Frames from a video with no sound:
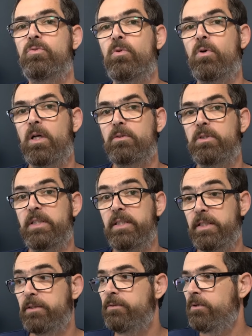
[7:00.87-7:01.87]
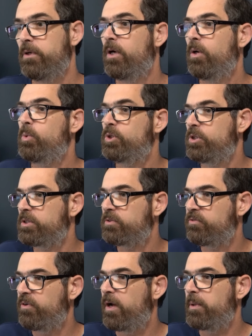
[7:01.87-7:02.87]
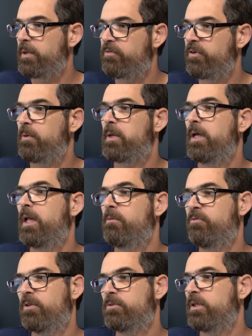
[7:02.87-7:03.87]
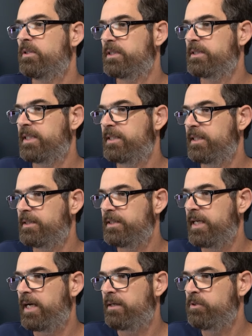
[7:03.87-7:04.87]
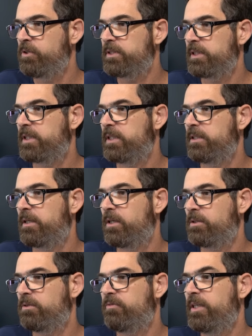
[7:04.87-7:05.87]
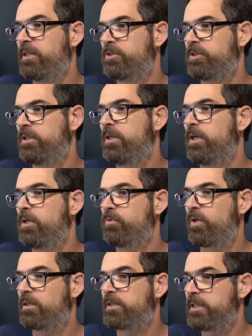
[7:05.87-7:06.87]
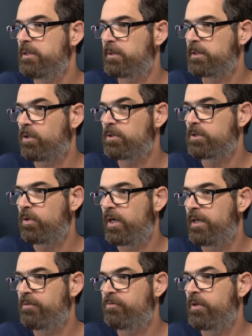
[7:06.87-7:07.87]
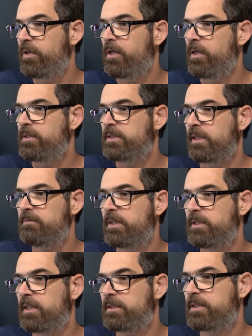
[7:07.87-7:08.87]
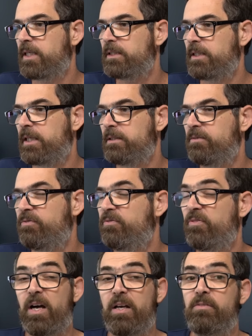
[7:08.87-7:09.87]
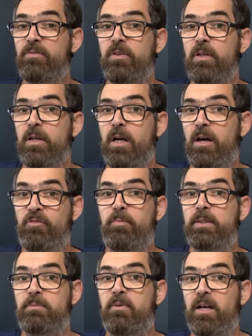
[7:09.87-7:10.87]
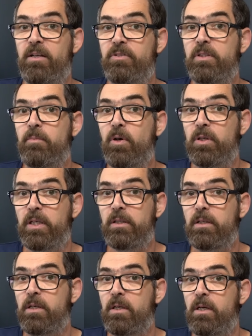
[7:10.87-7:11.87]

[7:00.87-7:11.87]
throughout the year, which is very, very helpful to understand that, yeah, I'm using here a lot of energy throughout the year, but also I have something that's starting at 5:30 in the morning.